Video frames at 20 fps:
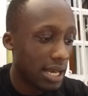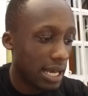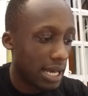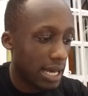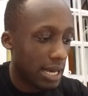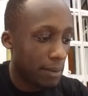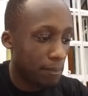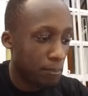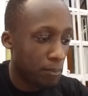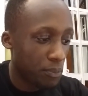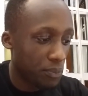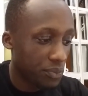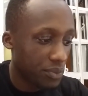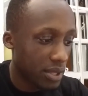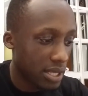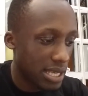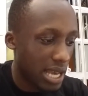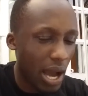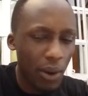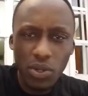
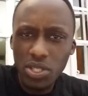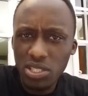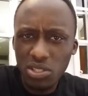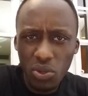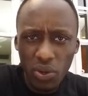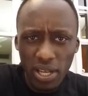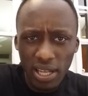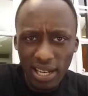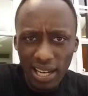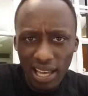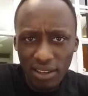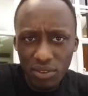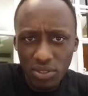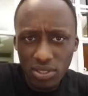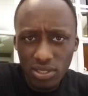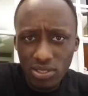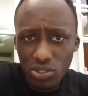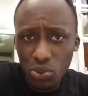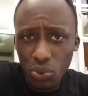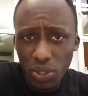Yeah, I wasn't going live, I
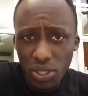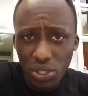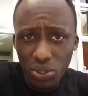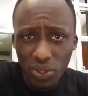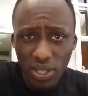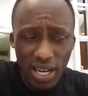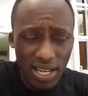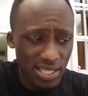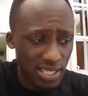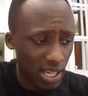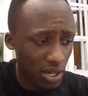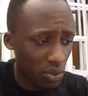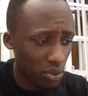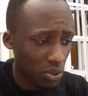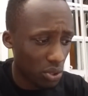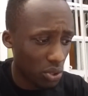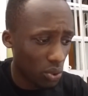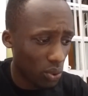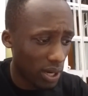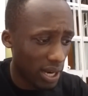was just showing you guys how
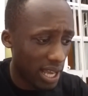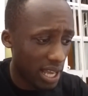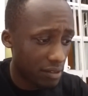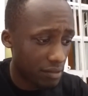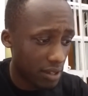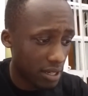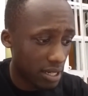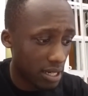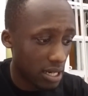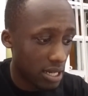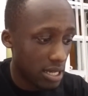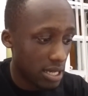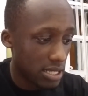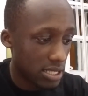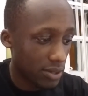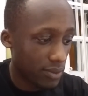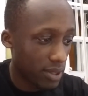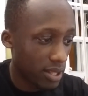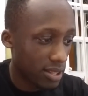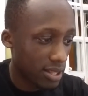to go live and
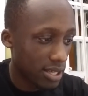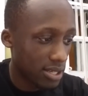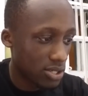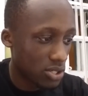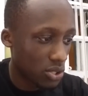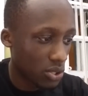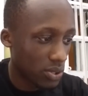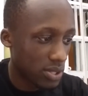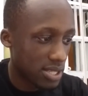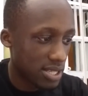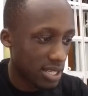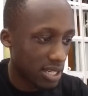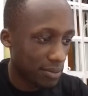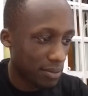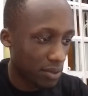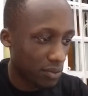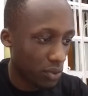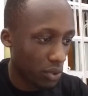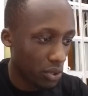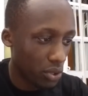some of the things to consider
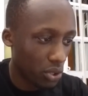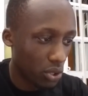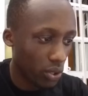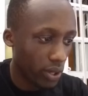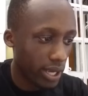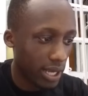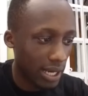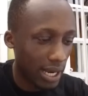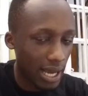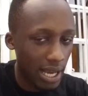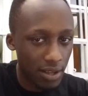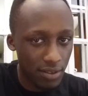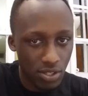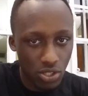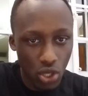before you go live.